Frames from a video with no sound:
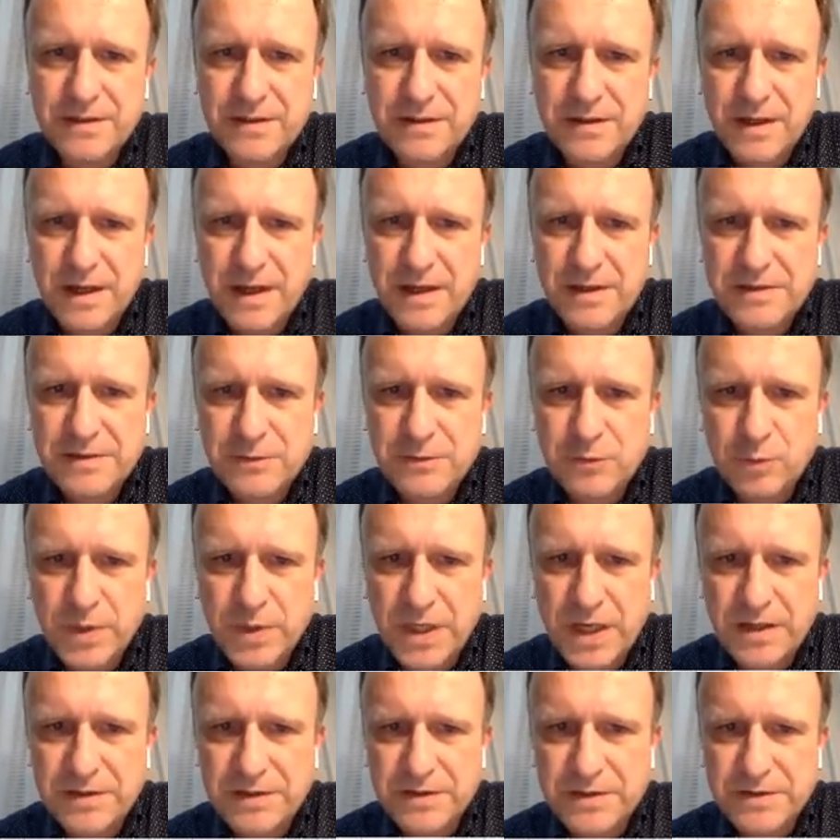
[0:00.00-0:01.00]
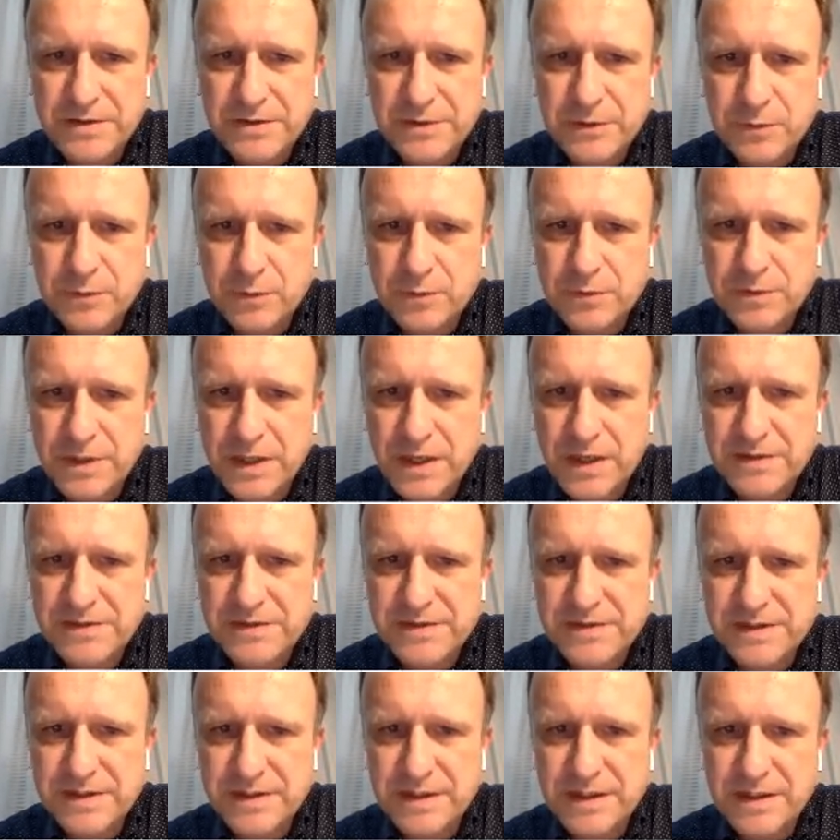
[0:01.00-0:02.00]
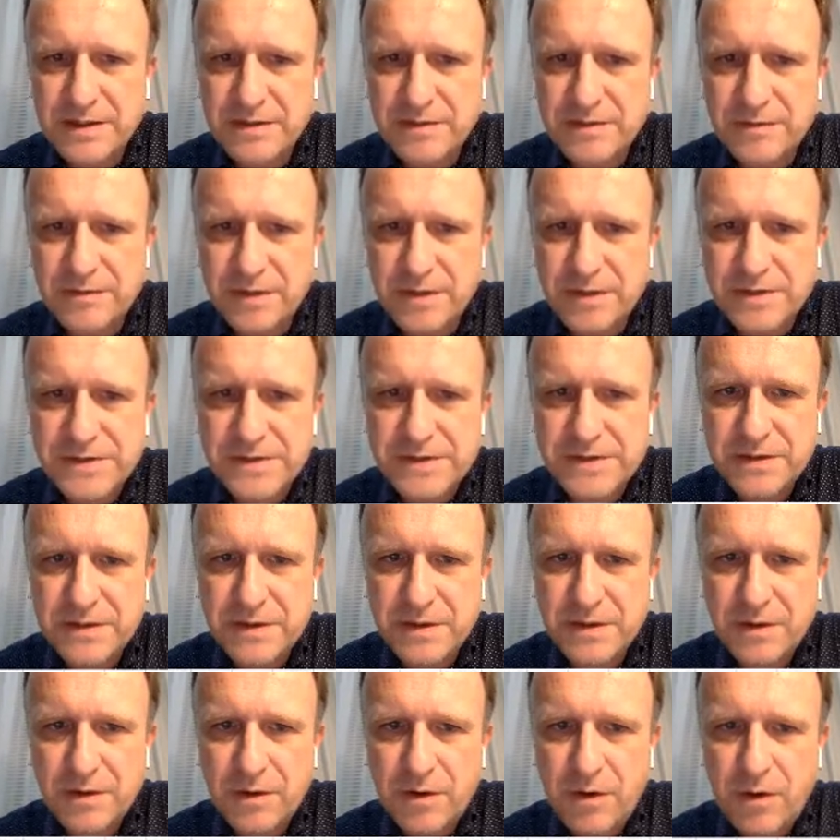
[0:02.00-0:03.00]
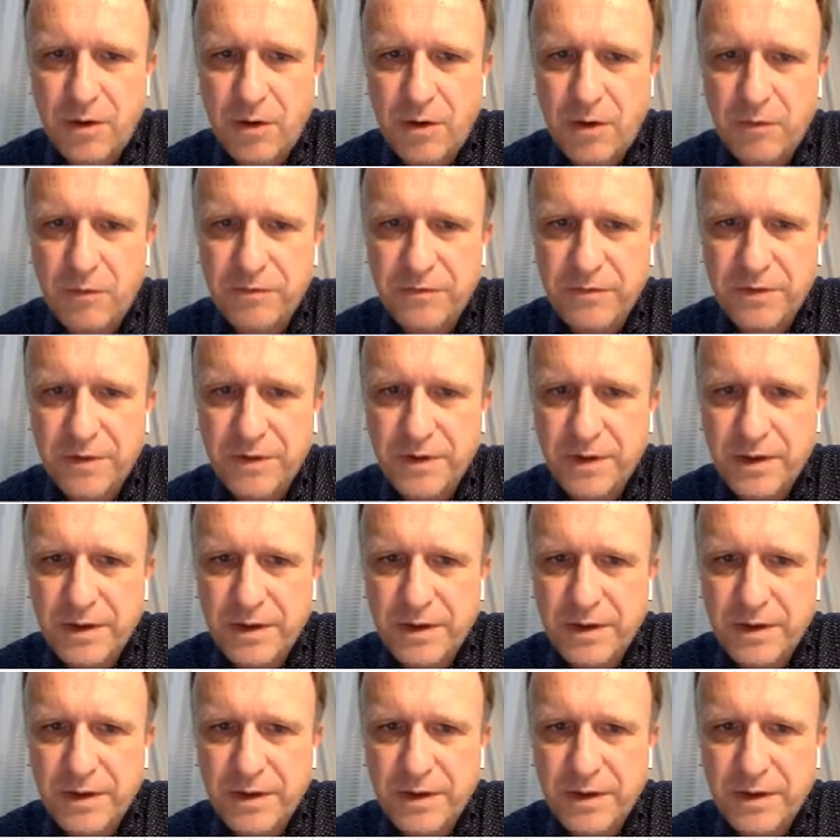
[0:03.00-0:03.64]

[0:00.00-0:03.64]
has to be understood as the inverse of